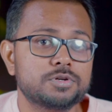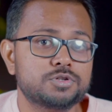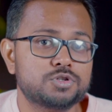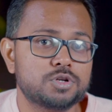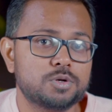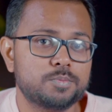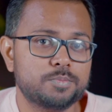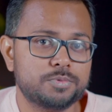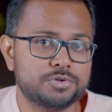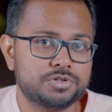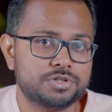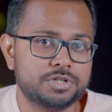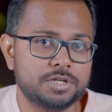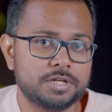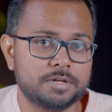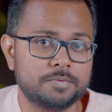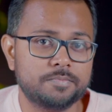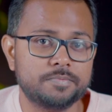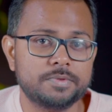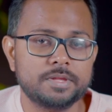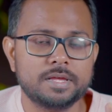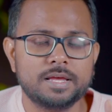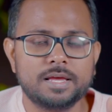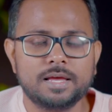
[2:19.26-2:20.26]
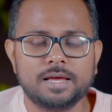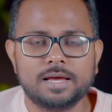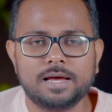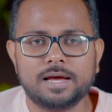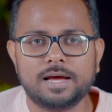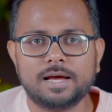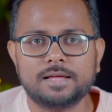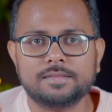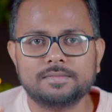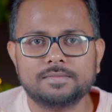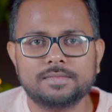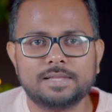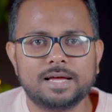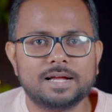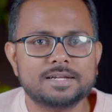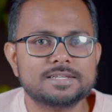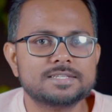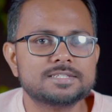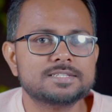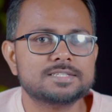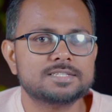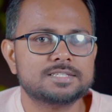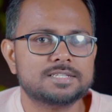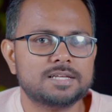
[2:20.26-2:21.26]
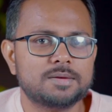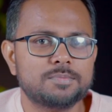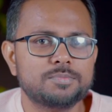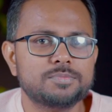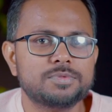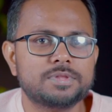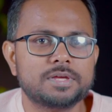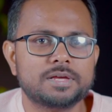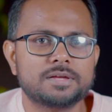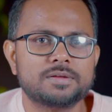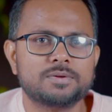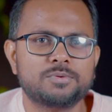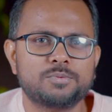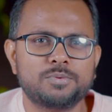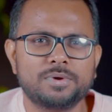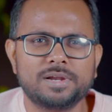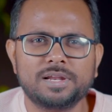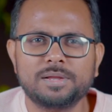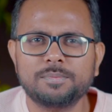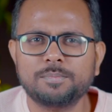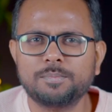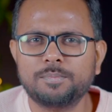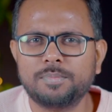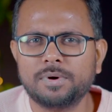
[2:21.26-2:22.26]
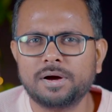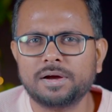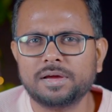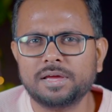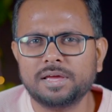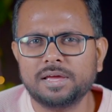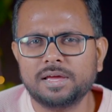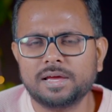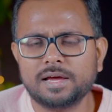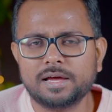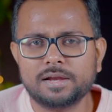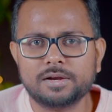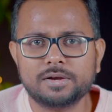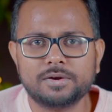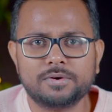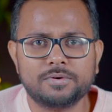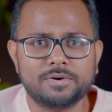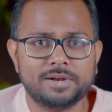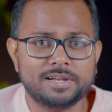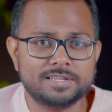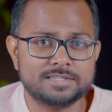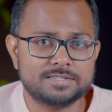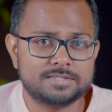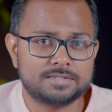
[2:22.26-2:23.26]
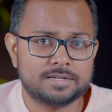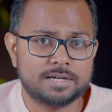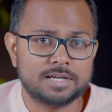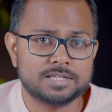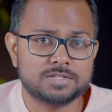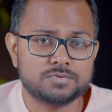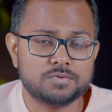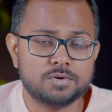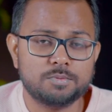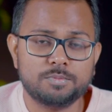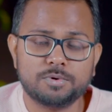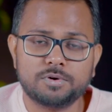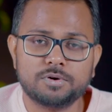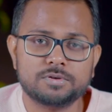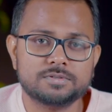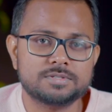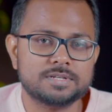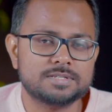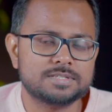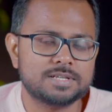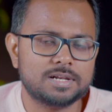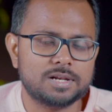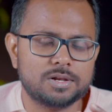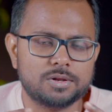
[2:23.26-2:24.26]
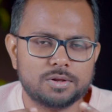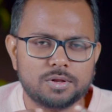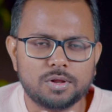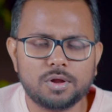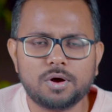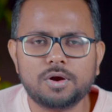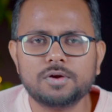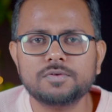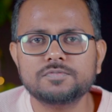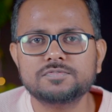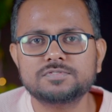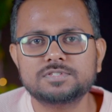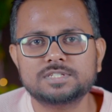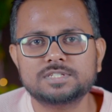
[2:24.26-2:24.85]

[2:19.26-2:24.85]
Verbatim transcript: virtual machine, and that's something really buggy and really stressful, because there's a lot of